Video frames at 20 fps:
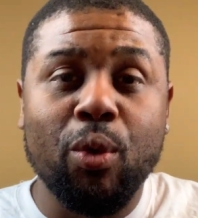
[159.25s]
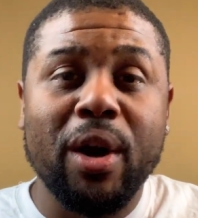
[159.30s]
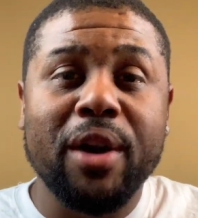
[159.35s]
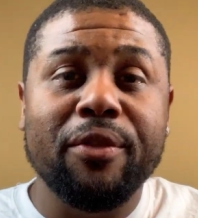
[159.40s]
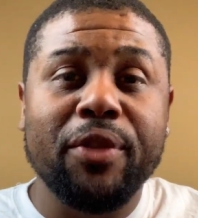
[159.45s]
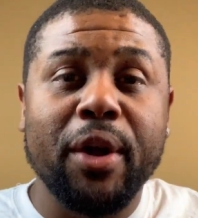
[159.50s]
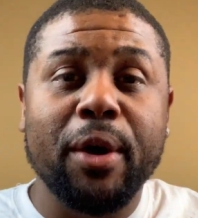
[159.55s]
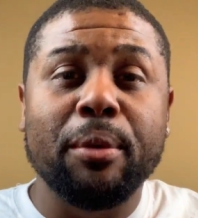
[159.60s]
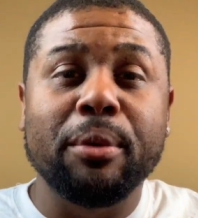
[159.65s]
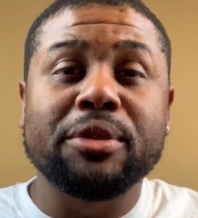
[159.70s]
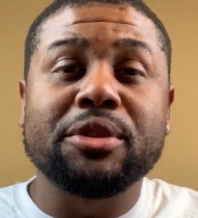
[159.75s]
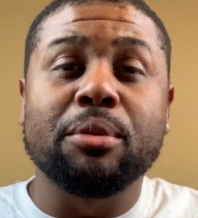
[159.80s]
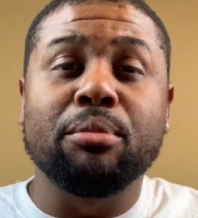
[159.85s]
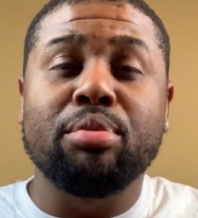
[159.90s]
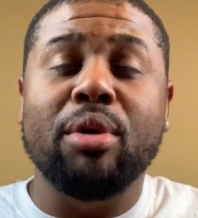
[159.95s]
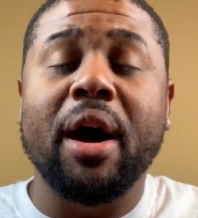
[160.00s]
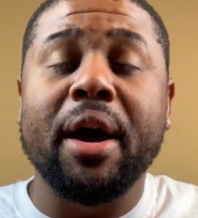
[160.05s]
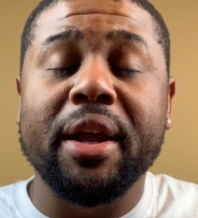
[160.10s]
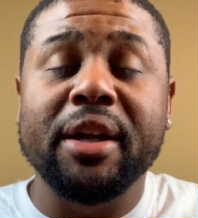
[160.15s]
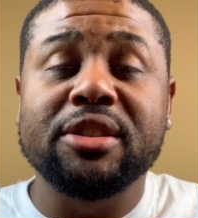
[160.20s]
What if there were
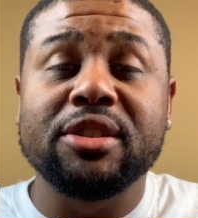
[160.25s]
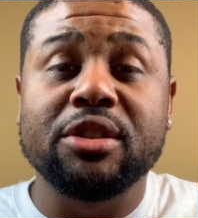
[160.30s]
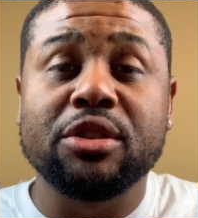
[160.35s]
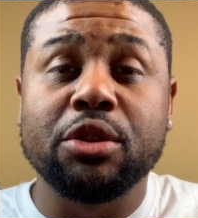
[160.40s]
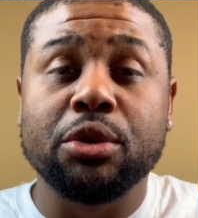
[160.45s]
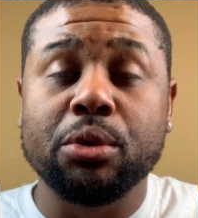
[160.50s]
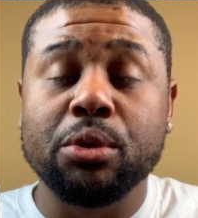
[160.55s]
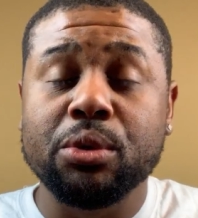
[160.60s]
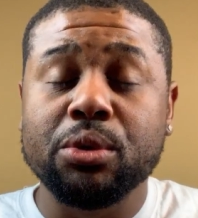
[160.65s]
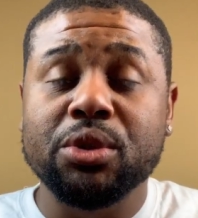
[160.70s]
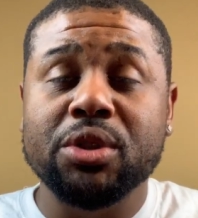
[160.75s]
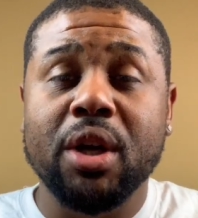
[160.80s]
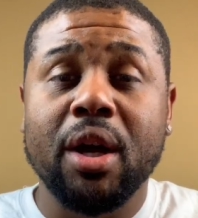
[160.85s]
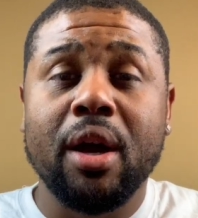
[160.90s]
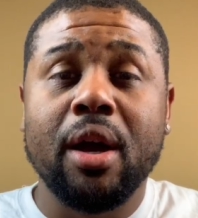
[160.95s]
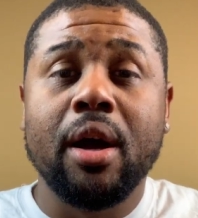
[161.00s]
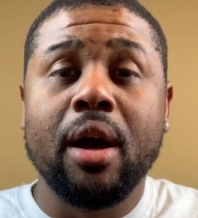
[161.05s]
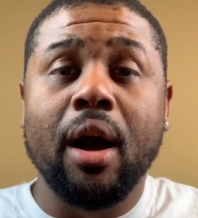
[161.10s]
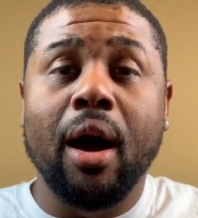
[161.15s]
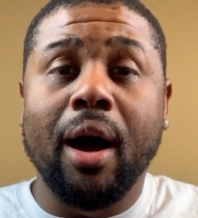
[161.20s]
some products and tools
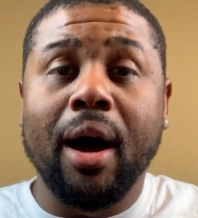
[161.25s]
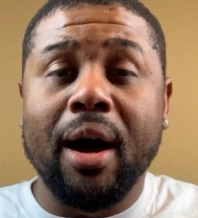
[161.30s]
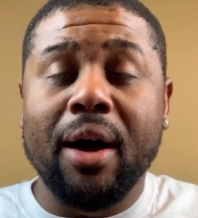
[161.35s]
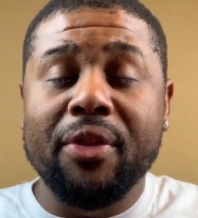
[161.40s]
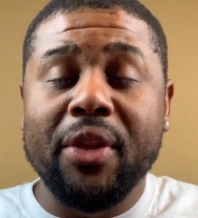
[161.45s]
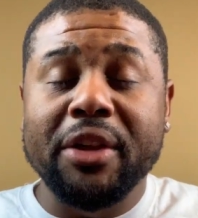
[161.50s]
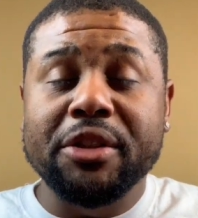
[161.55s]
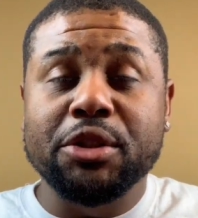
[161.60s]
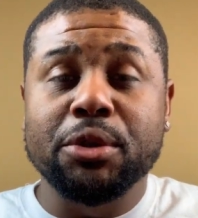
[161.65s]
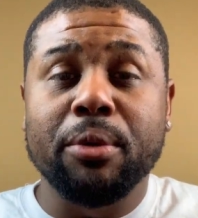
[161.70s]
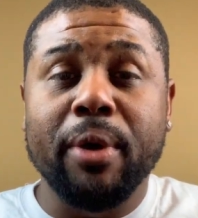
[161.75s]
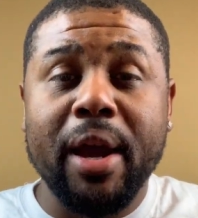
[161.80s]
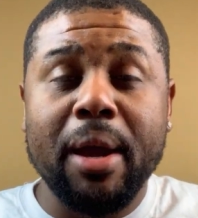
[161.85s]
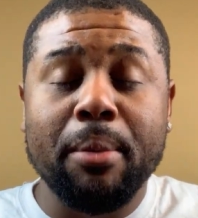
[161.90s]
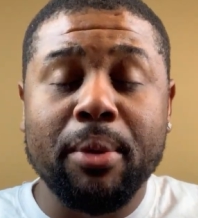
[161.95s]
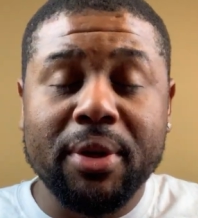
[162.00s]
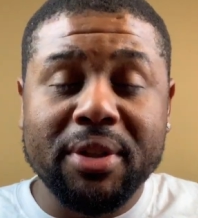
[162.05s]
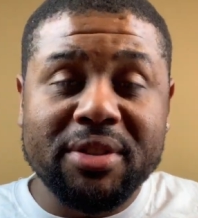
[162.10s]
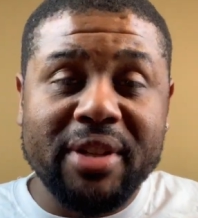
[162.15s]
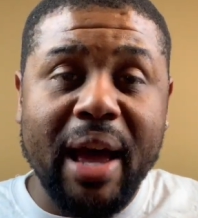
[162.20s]
that you were
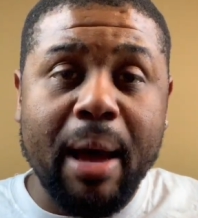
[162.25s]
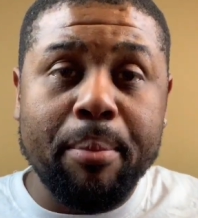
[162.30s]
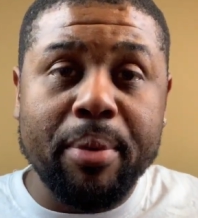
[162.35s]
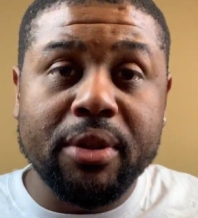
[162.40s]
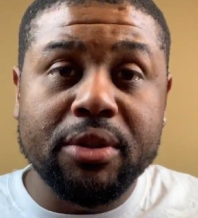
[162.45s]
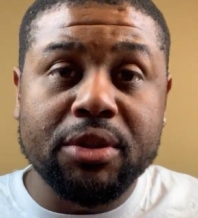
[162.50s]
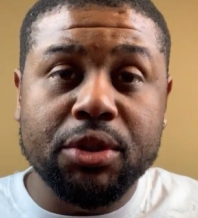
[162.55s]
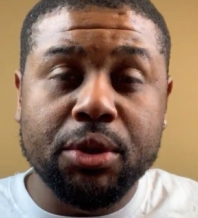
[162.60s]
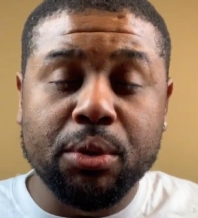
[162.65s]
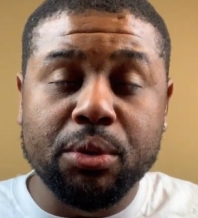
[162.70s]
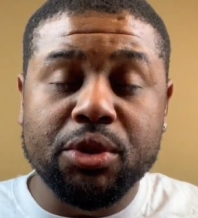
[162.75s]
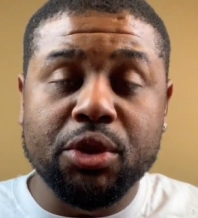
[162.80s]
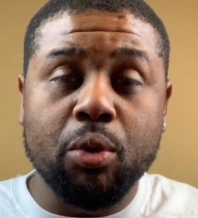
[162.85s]
able to tap into,